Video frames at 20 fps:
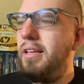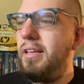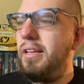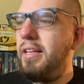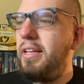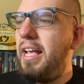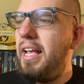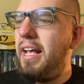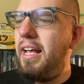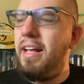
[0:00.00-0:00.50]

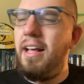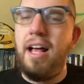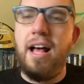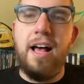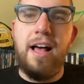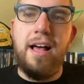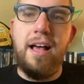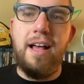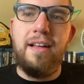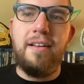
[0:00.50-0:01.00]
Yeah,
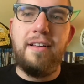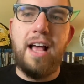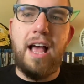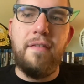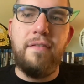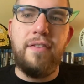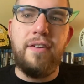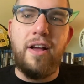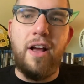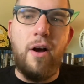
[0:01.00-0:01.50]
uh,
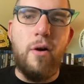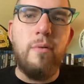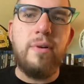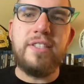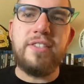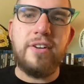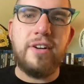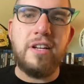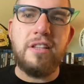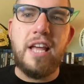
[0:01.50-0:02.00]
I've
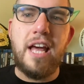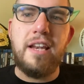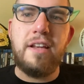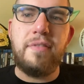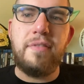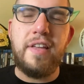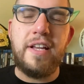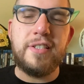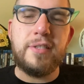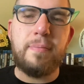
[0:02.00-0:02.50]
always heard a lot
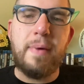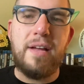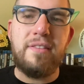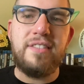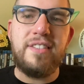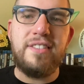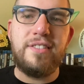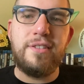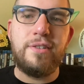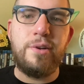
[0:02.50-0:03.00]
of things about
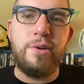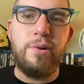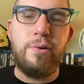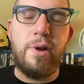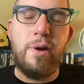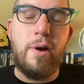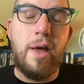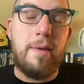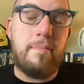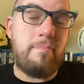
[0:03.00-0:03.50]
this, good
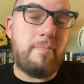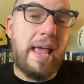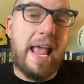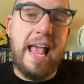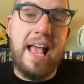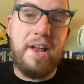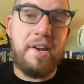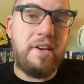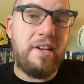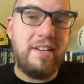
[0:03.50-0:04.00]
and
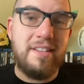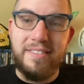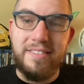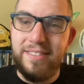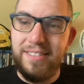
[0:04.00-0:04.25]
bad.